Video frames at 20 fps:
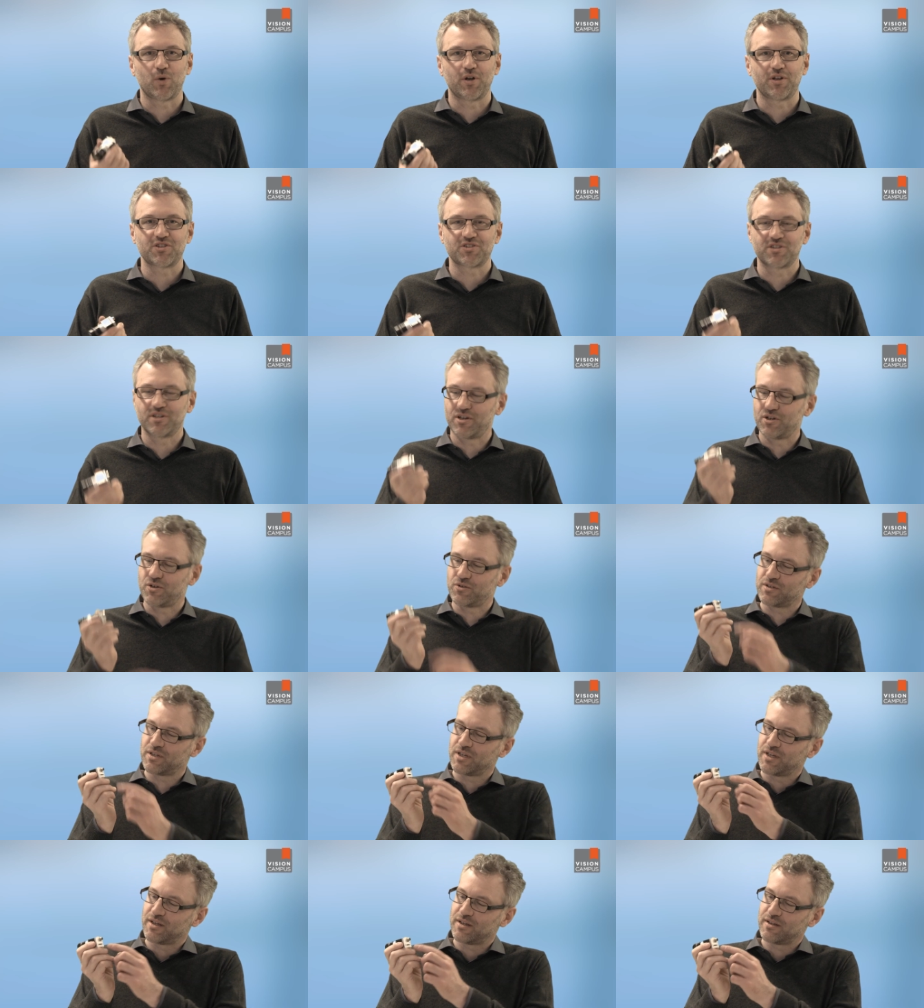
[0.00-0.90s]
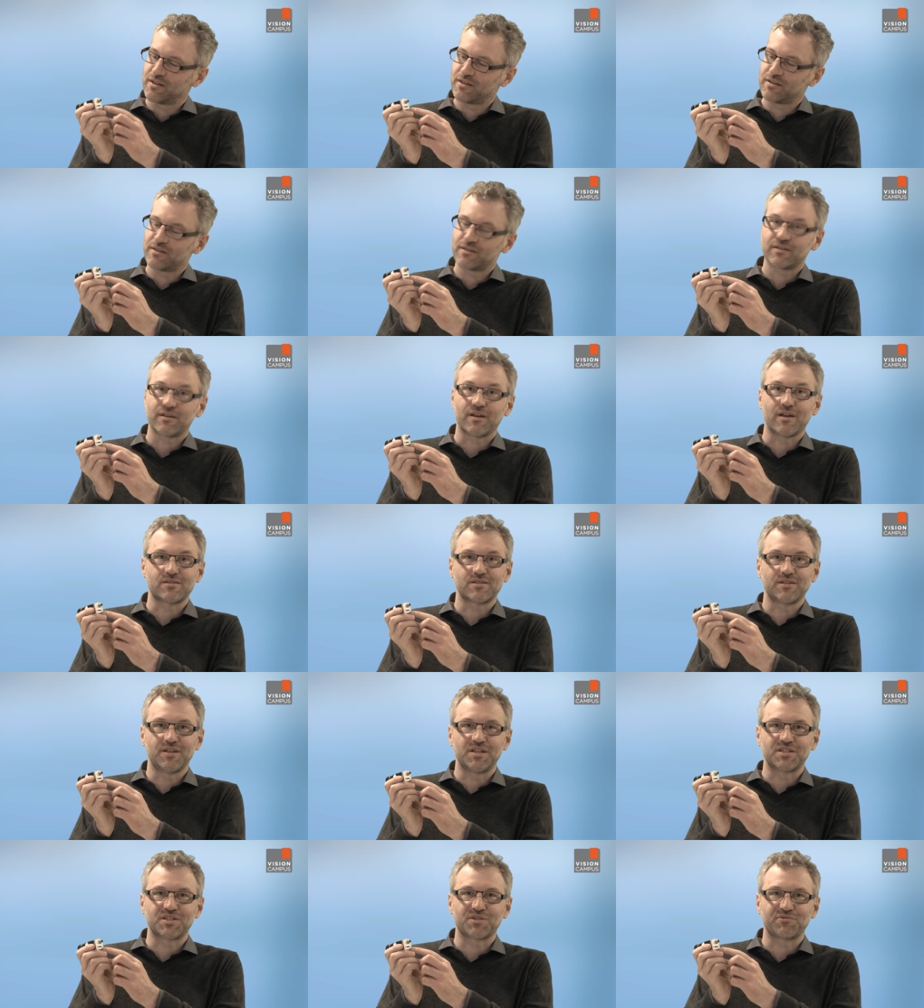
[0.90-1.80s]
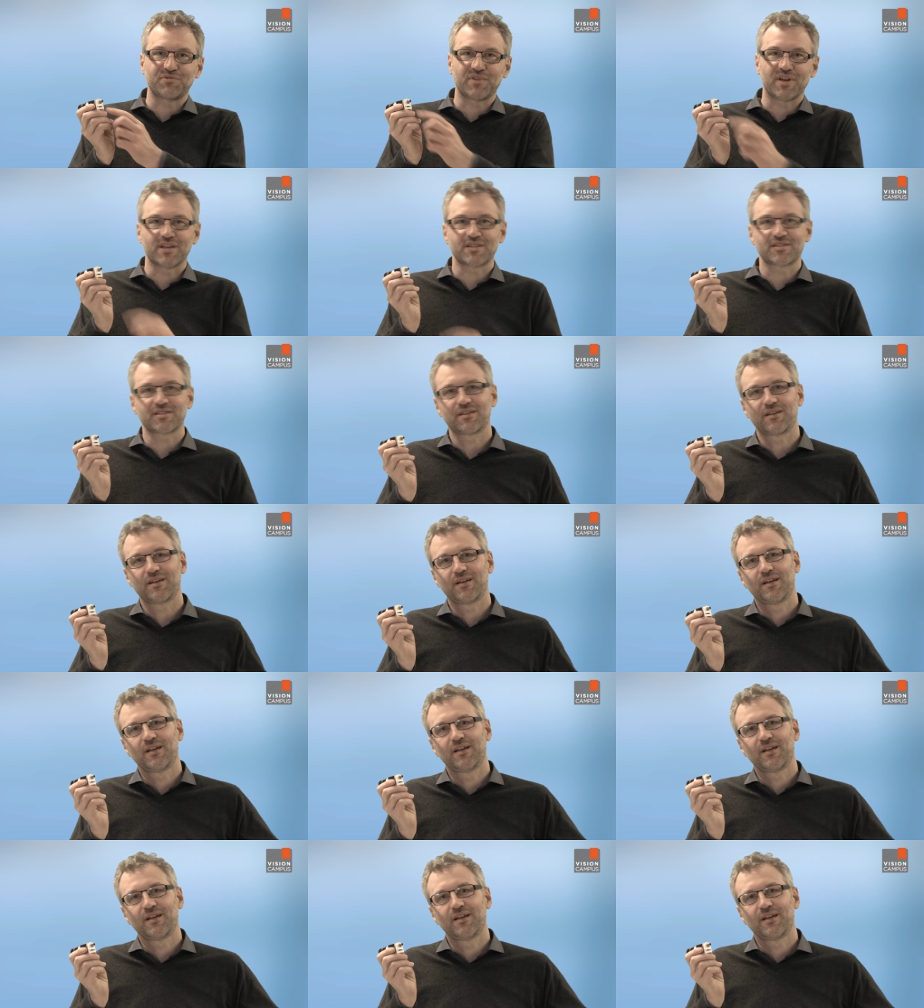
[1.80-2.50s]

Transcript: what is known as an interface.